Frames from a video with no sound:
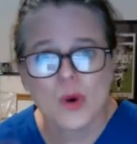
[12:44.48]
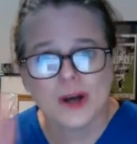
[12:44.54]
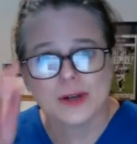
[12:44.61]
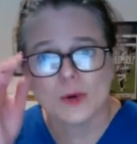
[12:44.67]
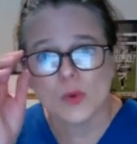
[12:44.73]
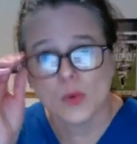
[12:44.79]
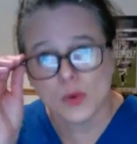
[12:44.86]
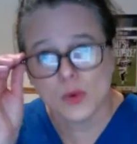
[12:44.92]

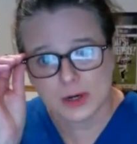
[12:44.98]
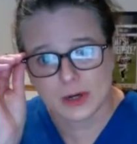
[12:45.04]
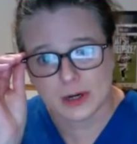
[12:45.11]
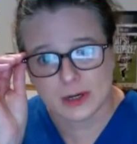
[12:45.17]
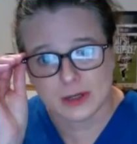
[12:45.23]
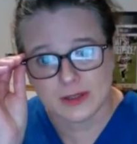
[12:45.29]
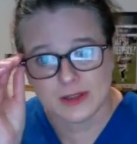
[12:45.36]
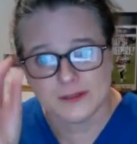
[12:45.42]

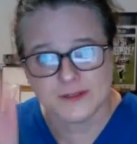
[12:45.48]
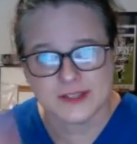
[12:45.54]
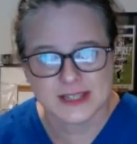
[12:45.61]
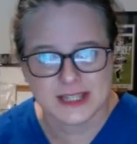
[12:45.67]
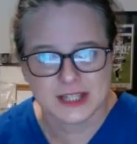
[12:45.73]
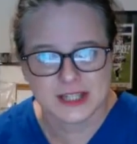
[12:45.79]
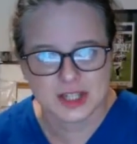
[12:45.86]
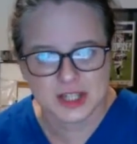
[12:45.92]
order the
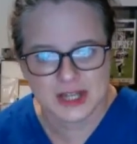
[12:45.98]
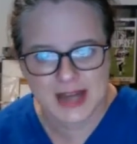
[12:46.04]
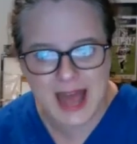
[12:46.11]
physician